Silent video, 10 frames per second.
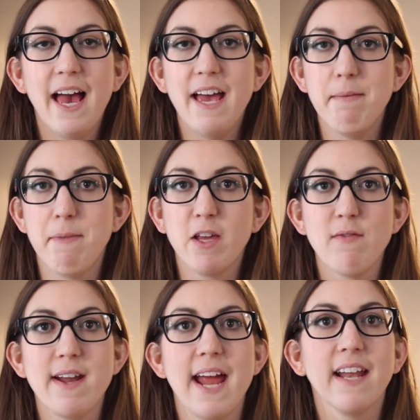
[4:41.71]
I
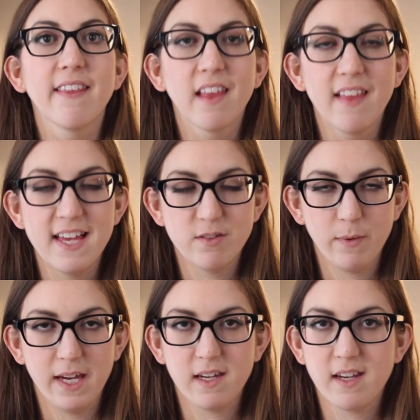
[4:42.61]
barely read anything last
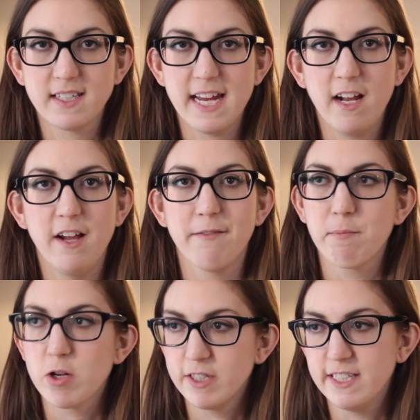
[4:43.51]
week because I had a lot of
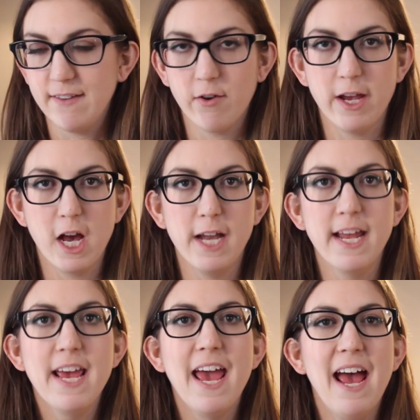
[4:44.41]
personal stuff going on,
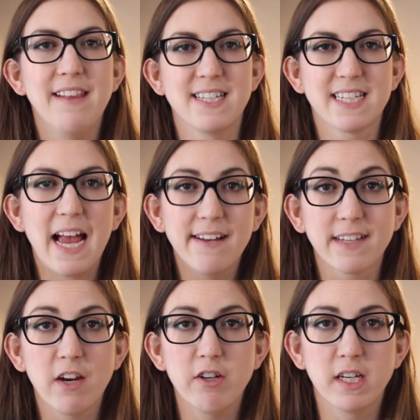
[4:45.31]
and that's kind of
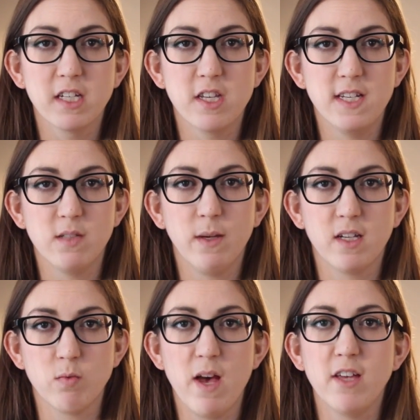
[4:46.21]
carrying into this week
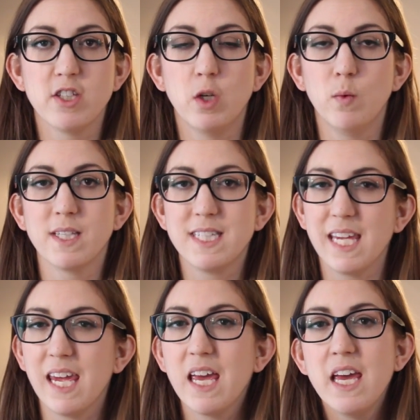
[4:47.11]
as well. So we'll
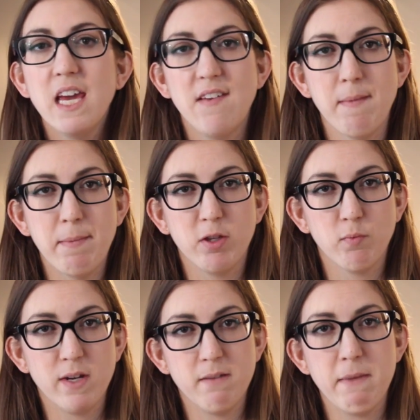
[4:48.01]
see if I'm able to
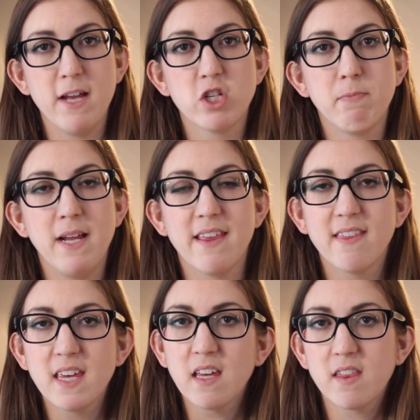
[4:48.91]
read much, but I
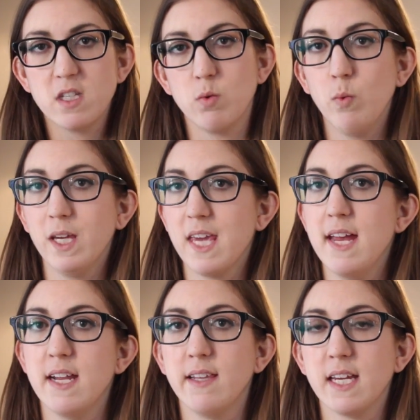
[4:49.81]
think this
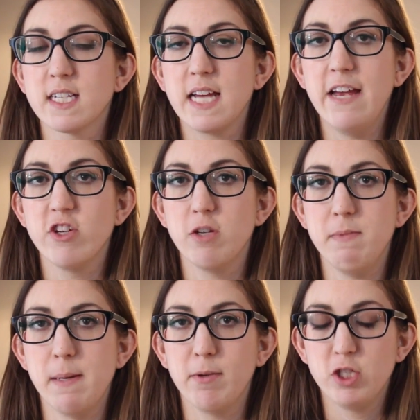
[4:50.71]
weekend at least I should
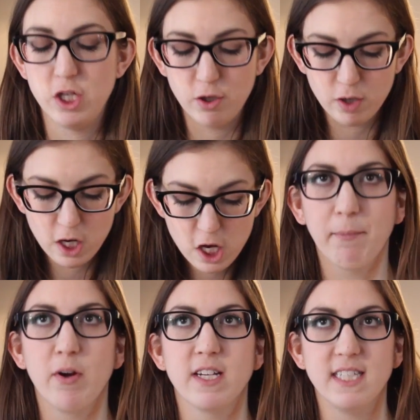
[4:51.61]
be able to.
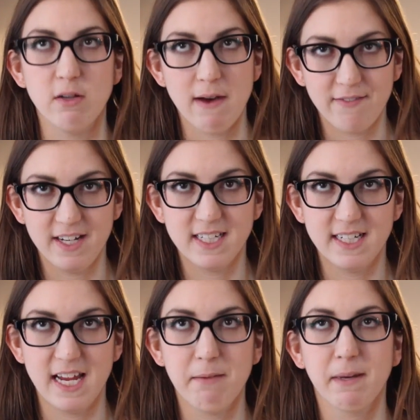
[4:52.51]
I'm going to see The Revenant
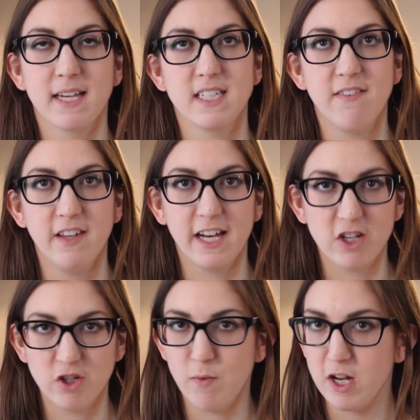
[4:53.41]
tonight because I feel like
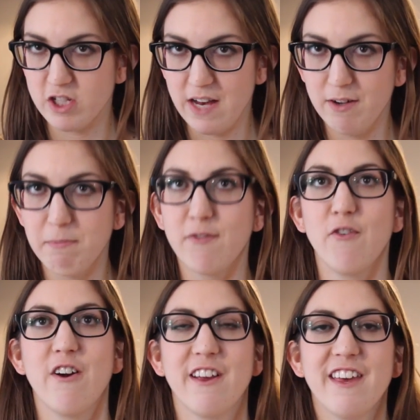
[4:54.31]
I should watch that one
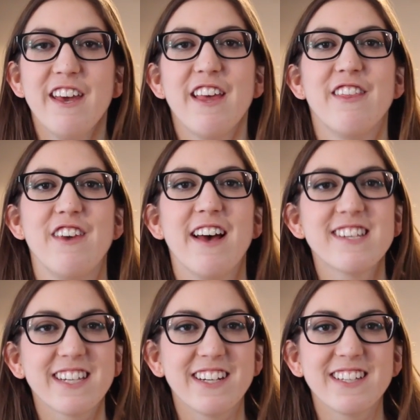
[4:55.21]
before the
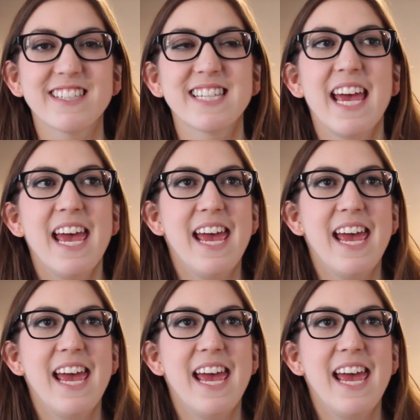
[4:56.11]
Oscars.